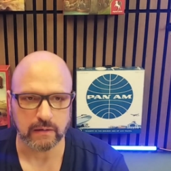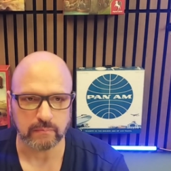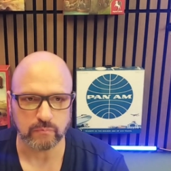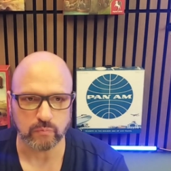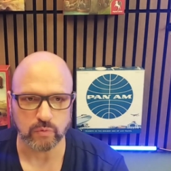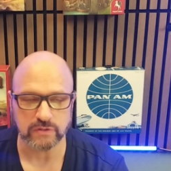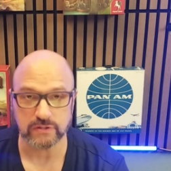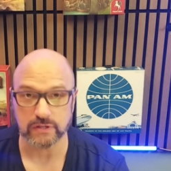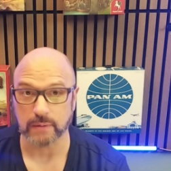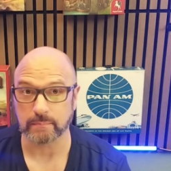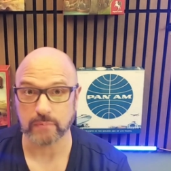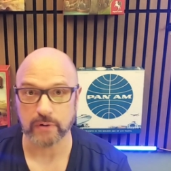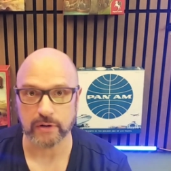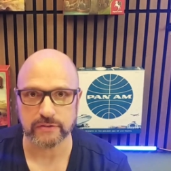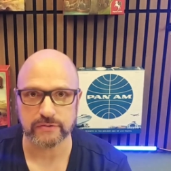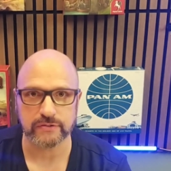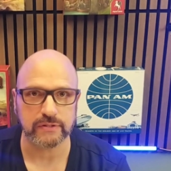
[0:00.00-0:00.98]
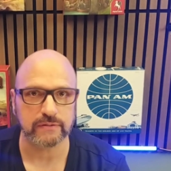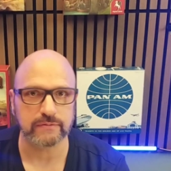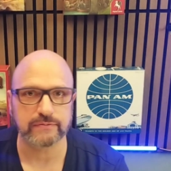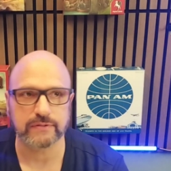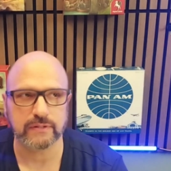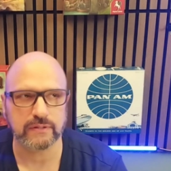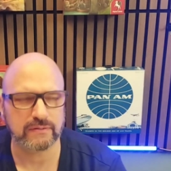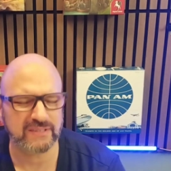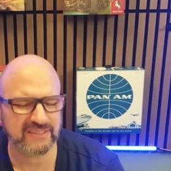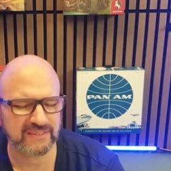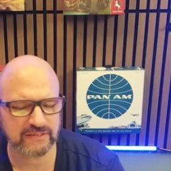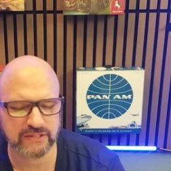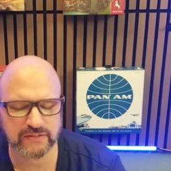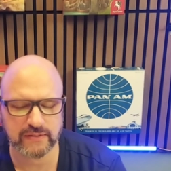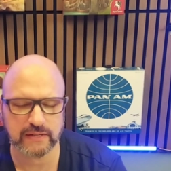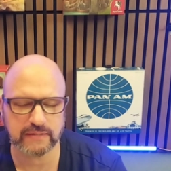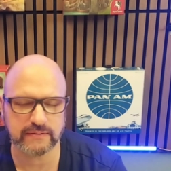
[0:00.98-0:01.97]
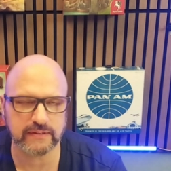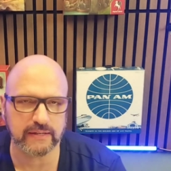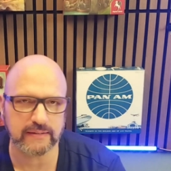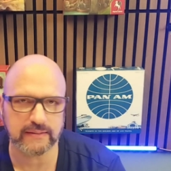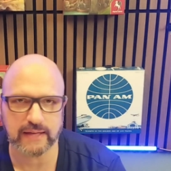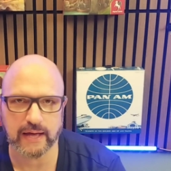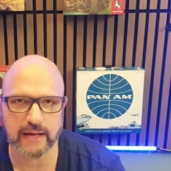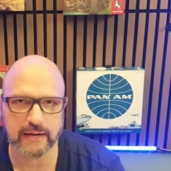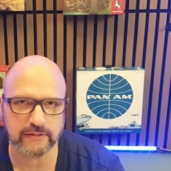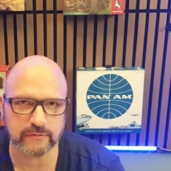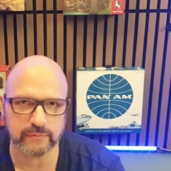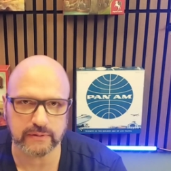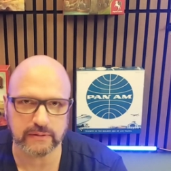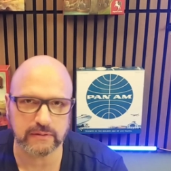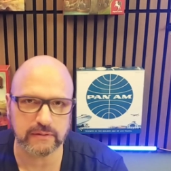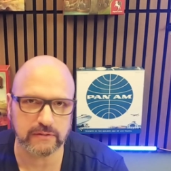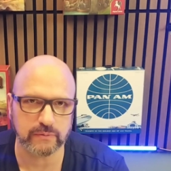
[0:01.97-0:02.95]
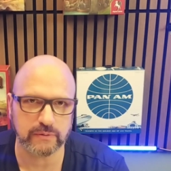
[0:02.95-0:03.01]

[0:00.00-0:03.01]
Was it immersive to you? Just things like that as we